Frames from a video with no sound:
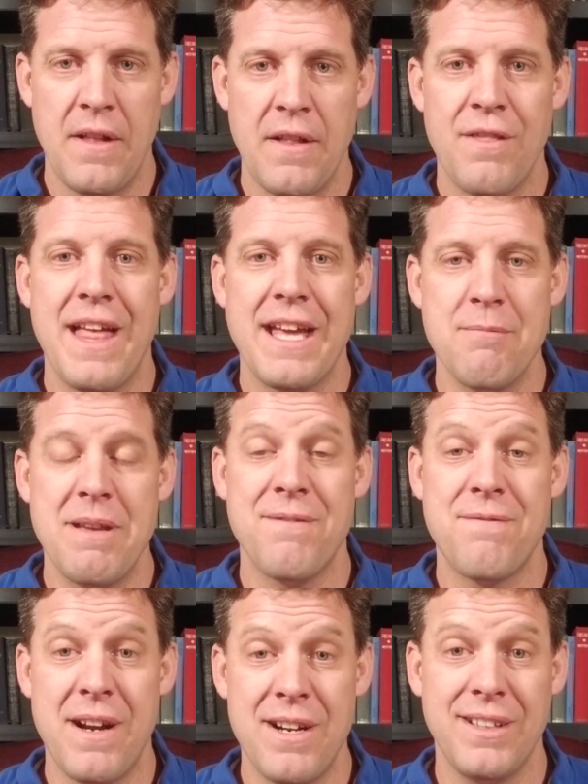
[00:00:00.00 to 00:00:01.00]
they can be
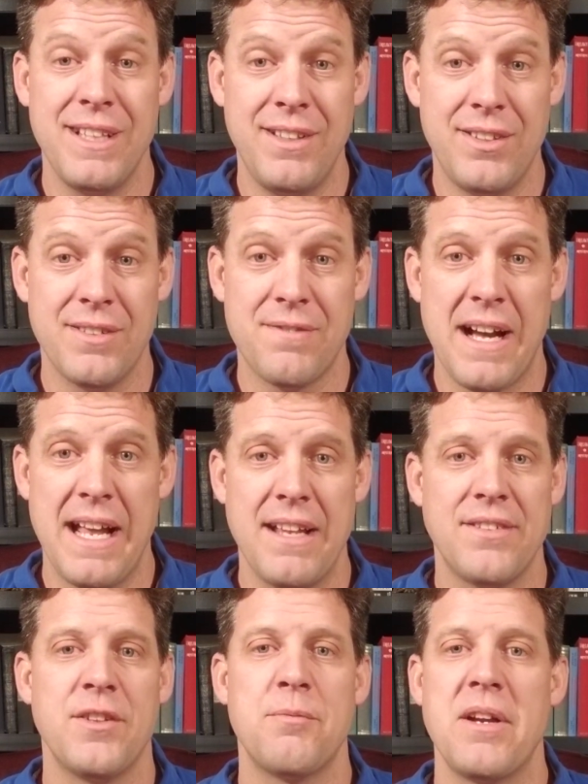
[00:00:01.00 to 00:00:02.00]
fairly easy to
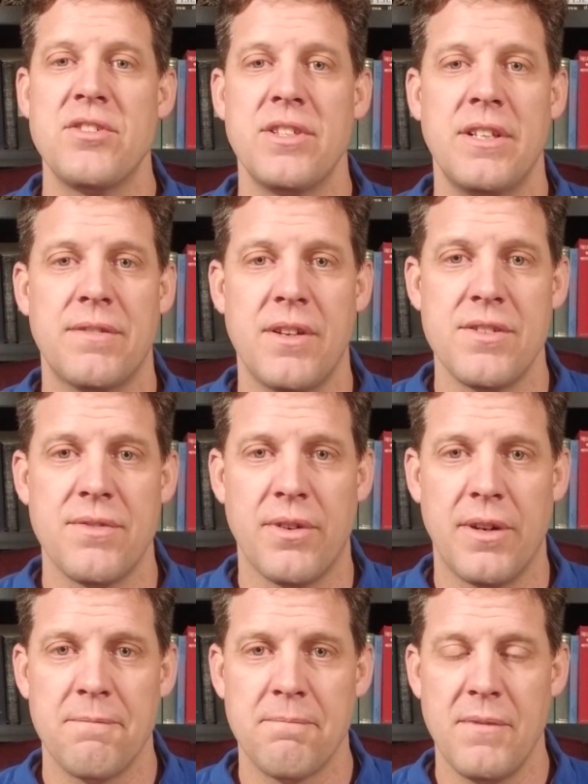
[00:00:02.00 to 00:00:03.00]
finance, especially your first
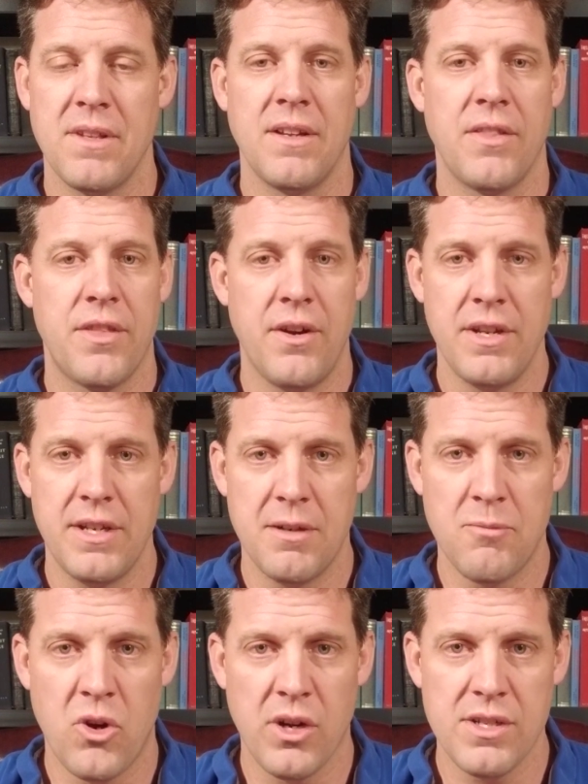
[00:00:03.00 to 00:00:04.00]
four. You can get 30-year
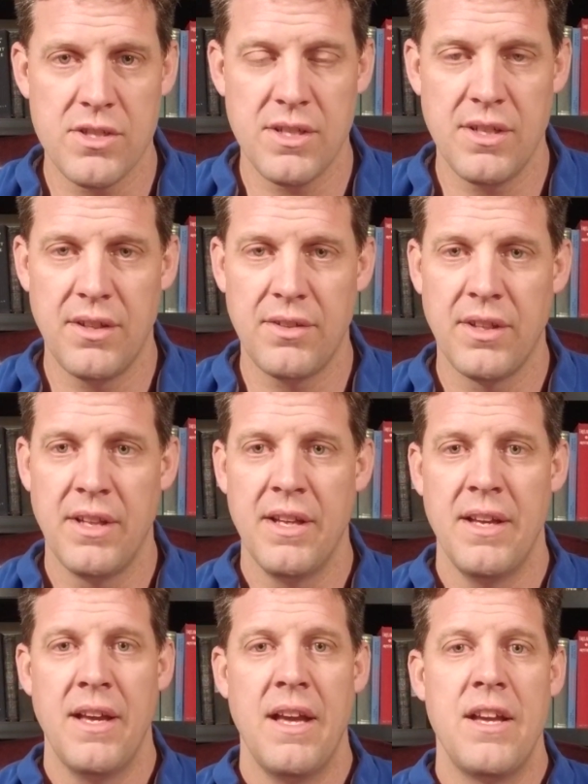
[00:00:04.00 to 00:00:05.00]
mortgages,
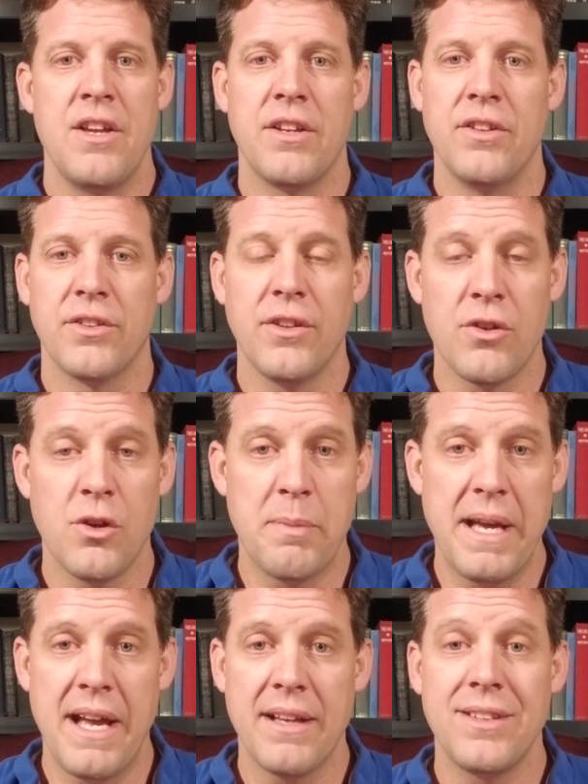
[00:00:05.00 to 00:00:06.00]
you can use local
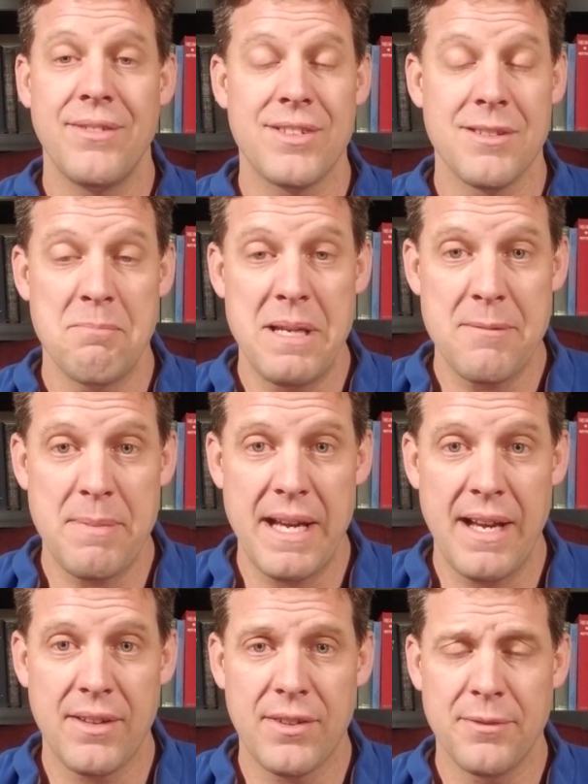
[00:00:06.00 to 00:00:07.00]
banks, even some big
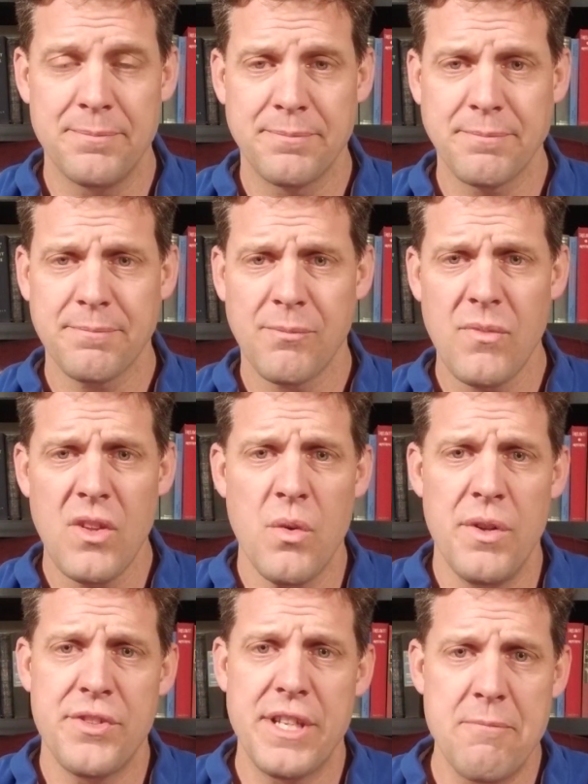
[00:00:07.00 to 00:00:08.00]
banks.
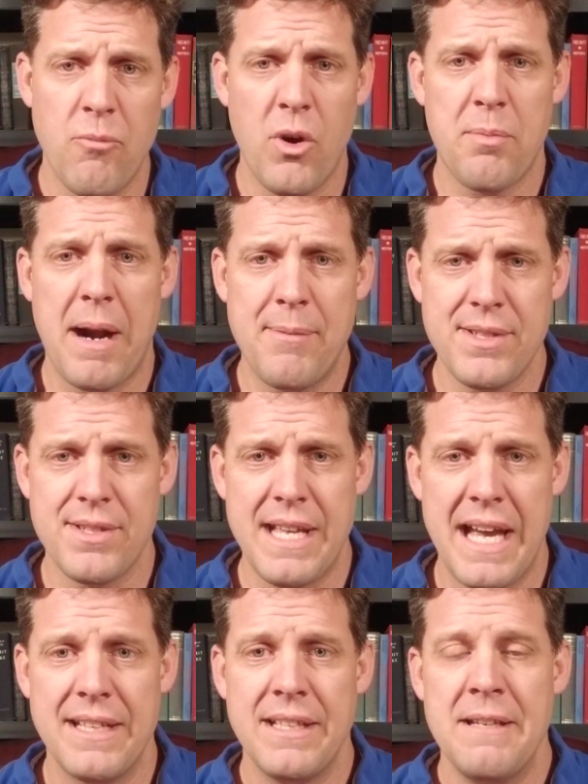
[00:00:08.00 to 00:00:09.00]
Once you get more properties than
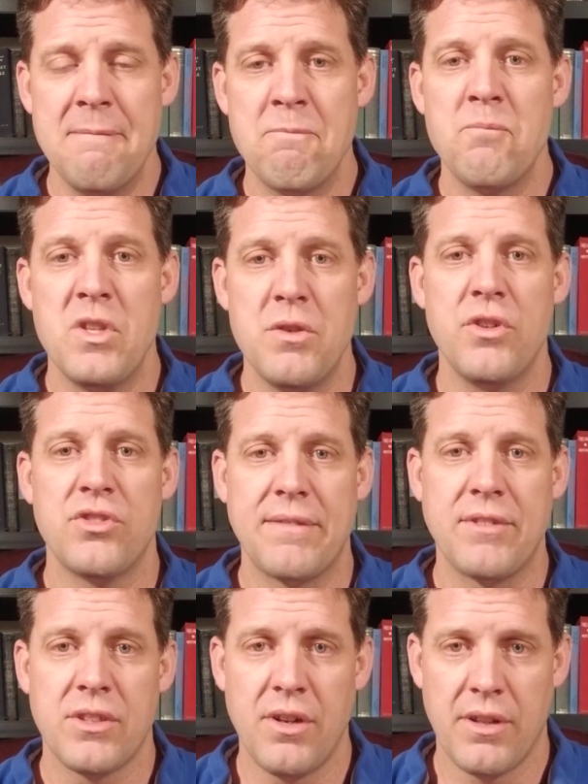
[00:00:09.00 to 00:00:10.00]
that, you usually have
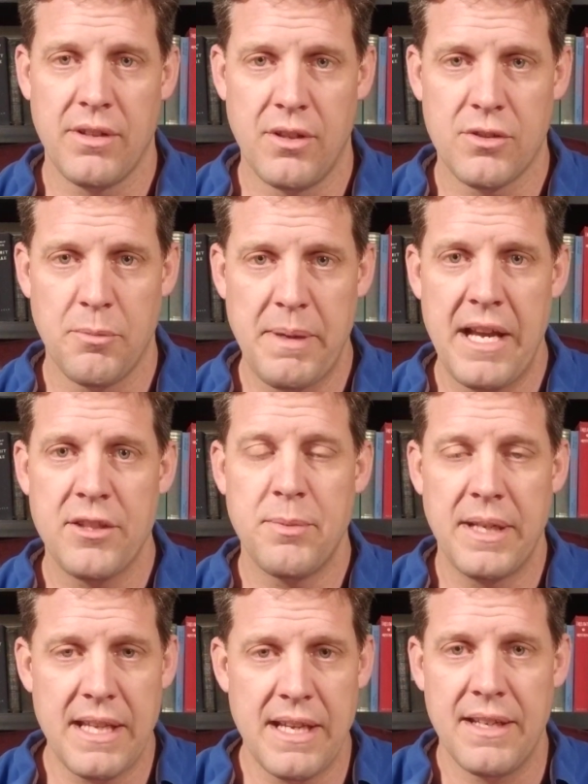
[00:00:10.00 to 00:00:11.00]
to go to the local banks. But
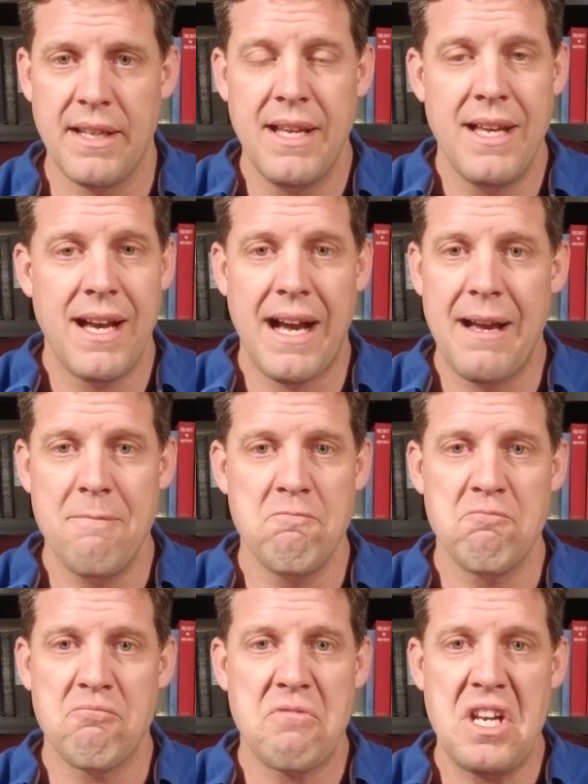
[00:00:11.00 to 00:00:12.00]
again,
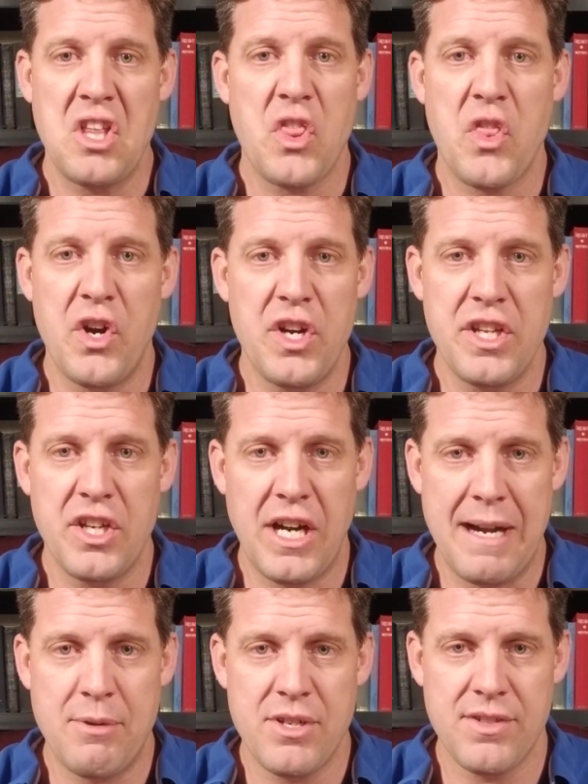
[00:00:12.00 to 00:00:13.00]
I'm getting 30-year
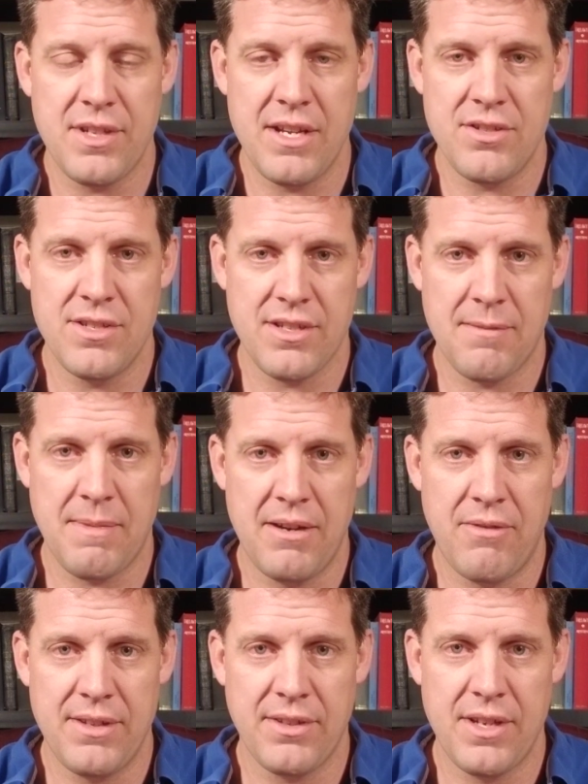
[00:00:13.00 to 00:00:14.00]
amortizations on my
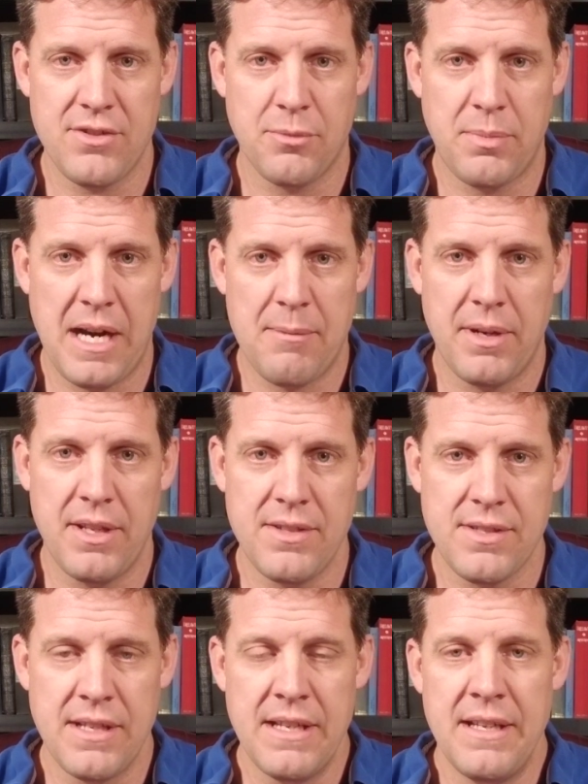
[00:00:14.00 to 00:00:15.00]
residential
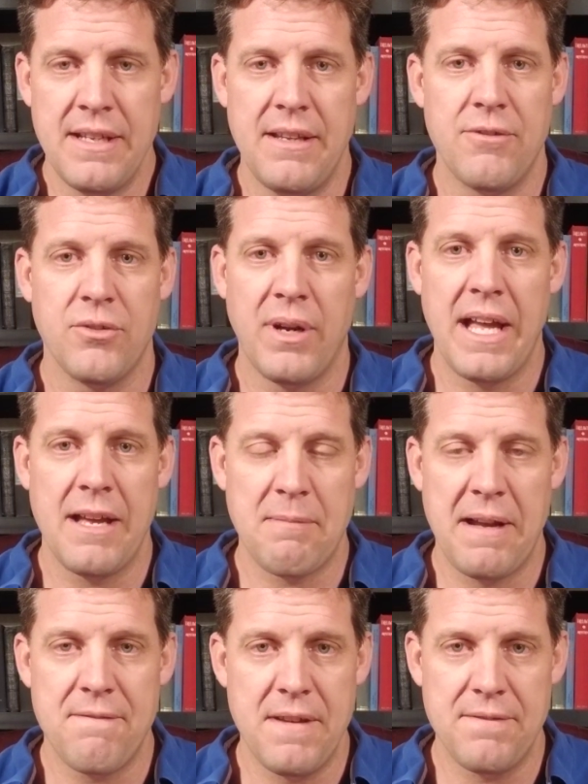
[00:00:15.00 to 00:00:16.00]
properties, even when I had
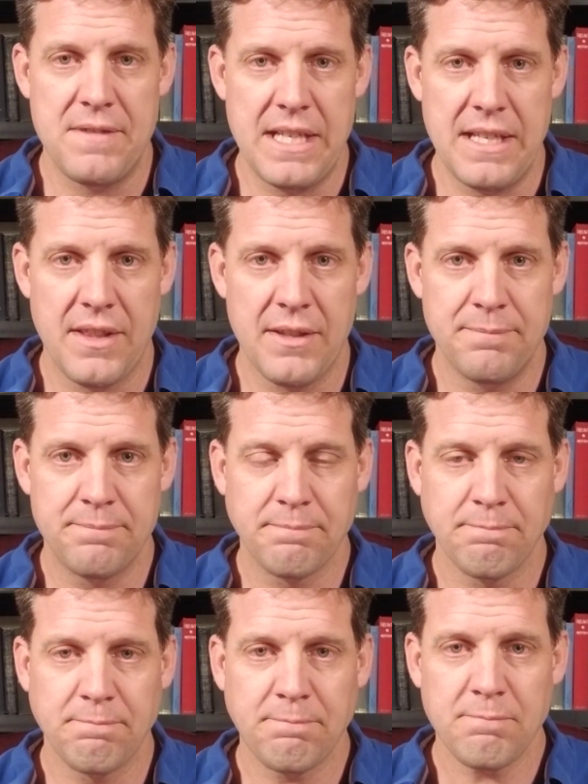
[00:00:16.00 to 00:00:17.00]
my 15th.
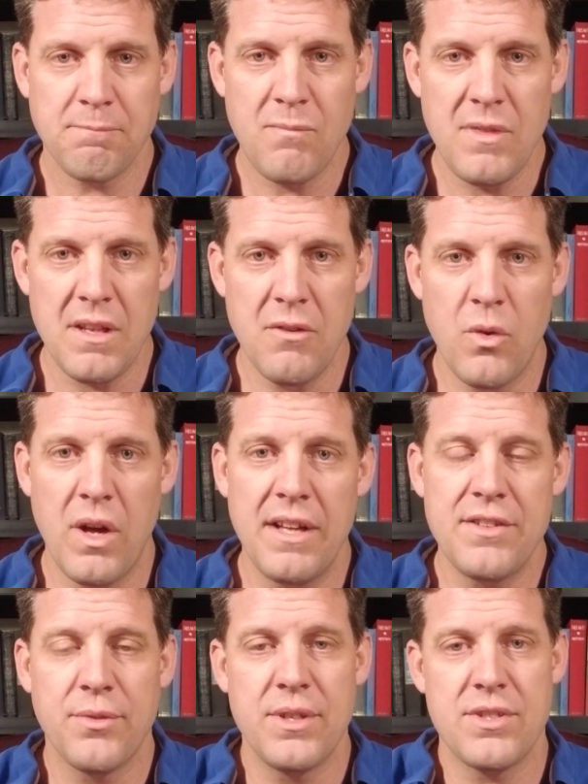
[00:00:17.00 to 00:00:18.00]
Well, I
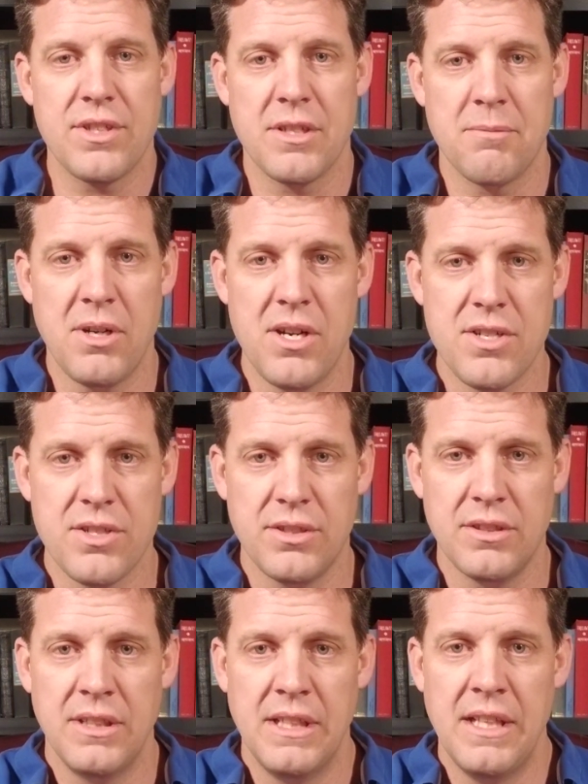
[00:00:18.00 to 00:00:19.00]
switched to
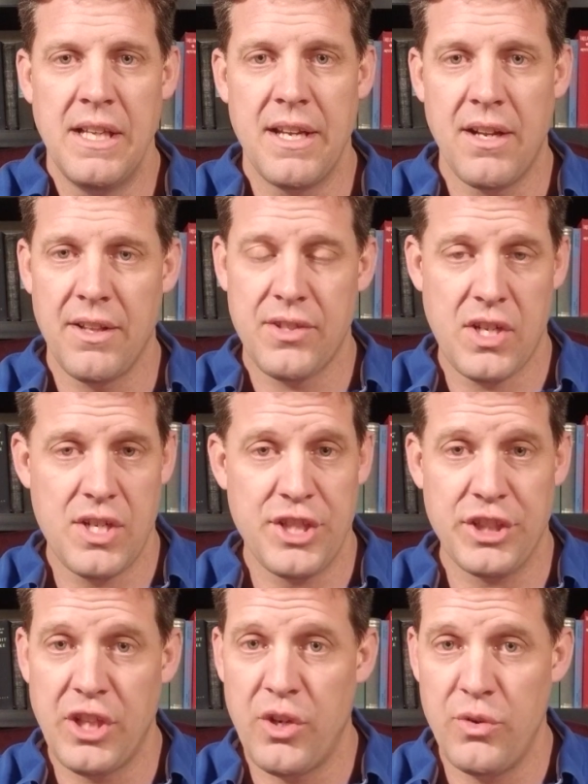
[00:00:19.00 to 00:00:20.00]
commercial, and all of a sudden the
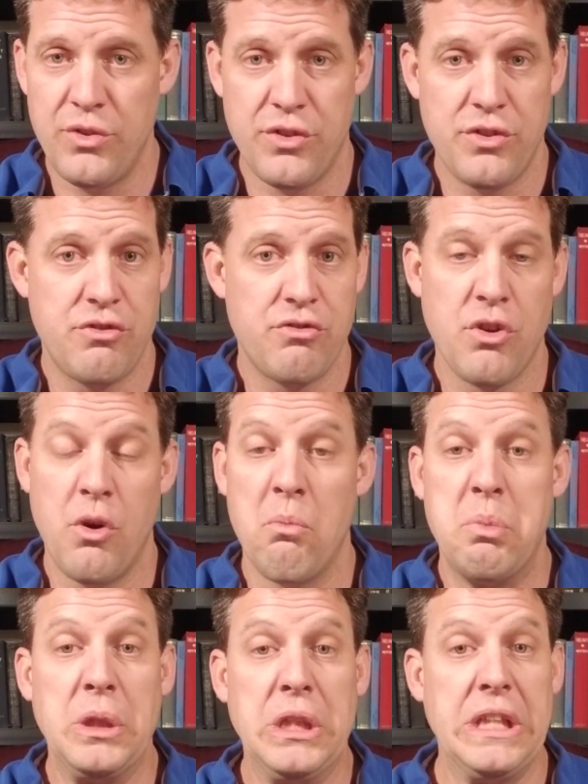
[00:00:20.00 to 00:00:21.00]
loans
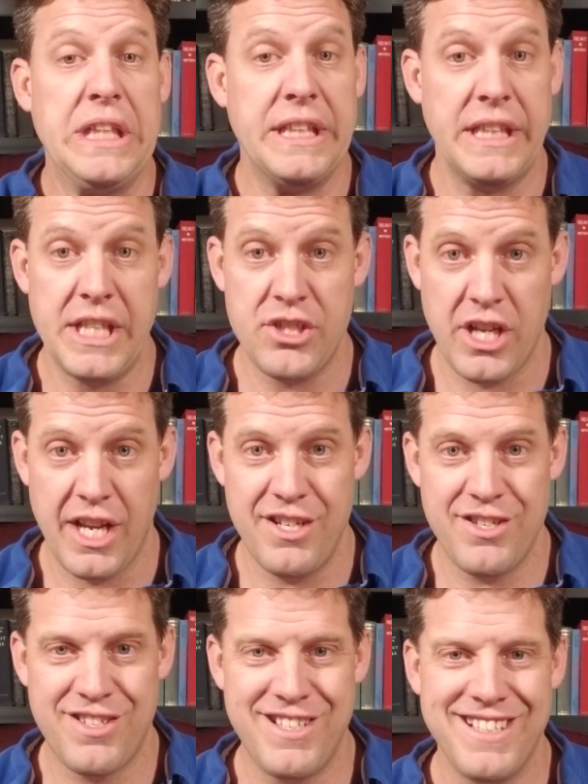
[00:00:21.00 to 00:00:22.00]
completely
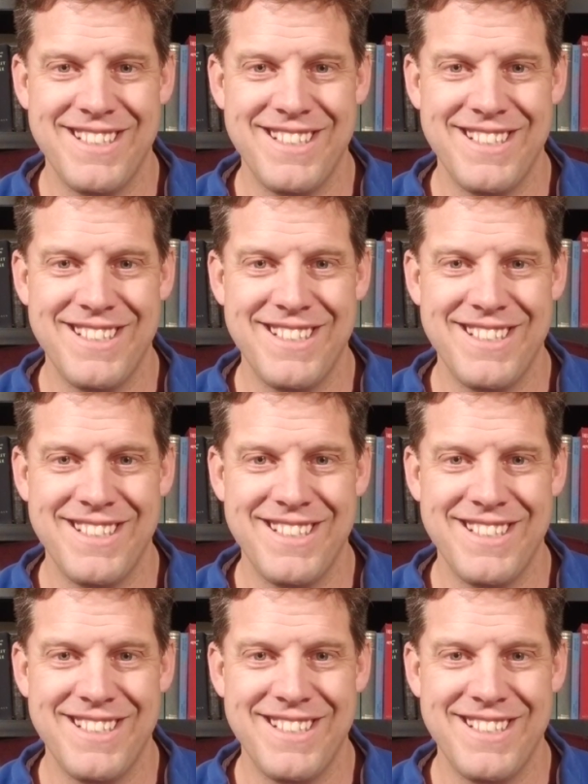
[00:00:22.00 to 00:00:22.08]
changed.